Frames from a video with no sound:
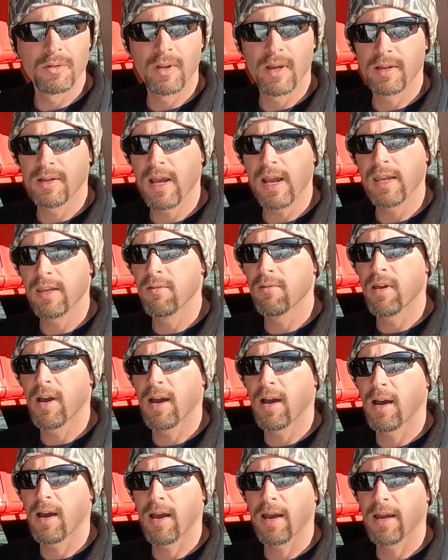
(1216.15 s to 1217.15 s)
that take you
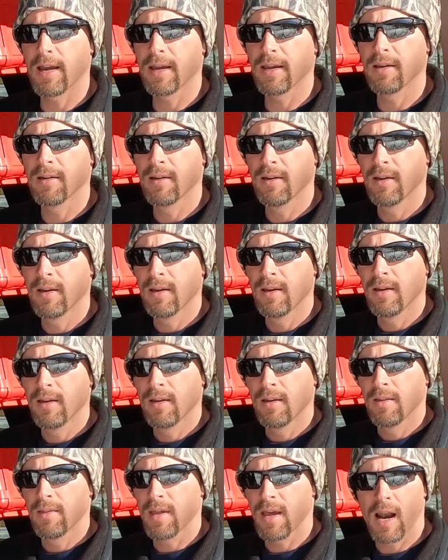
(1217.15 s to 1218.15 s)
that high
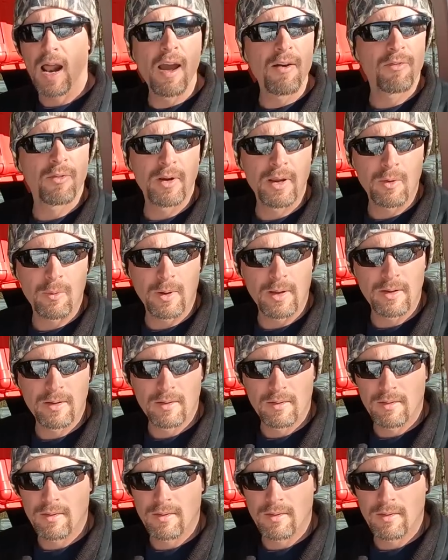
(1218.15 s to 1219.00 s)
that I frequent.